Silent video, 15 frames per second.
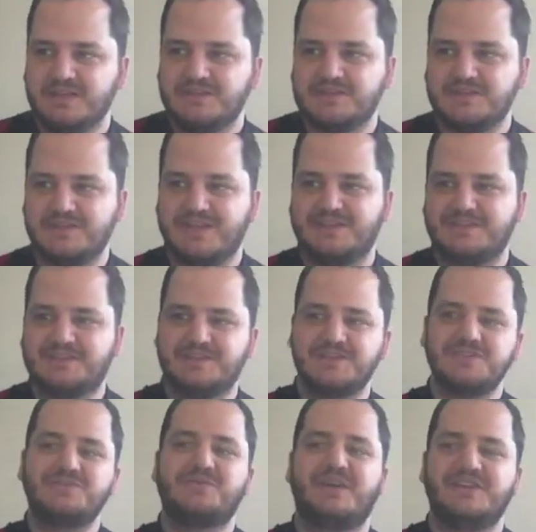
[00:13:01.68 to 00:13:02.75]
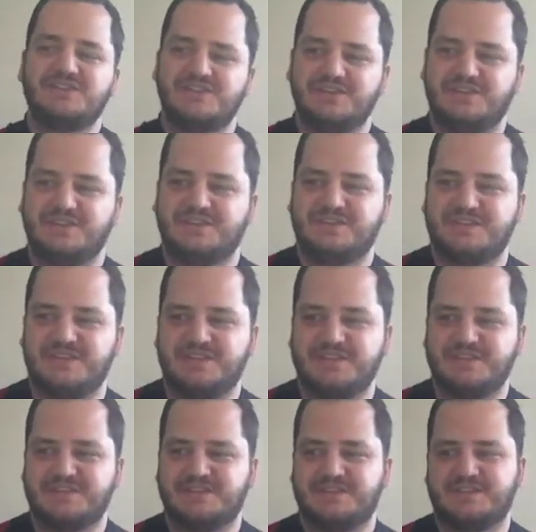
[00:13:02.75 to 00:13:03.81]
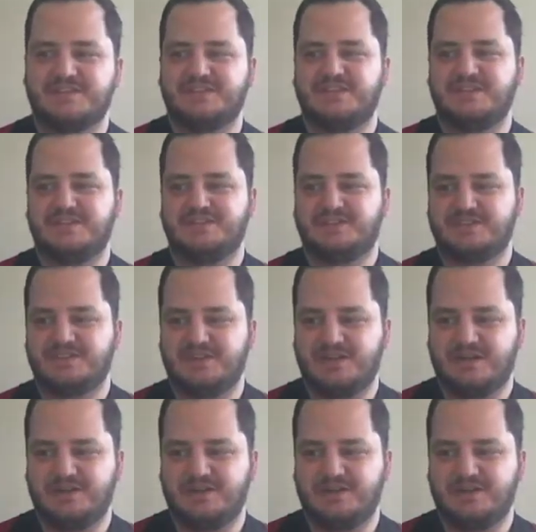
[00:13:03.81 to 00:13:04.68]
So yeah, the situation is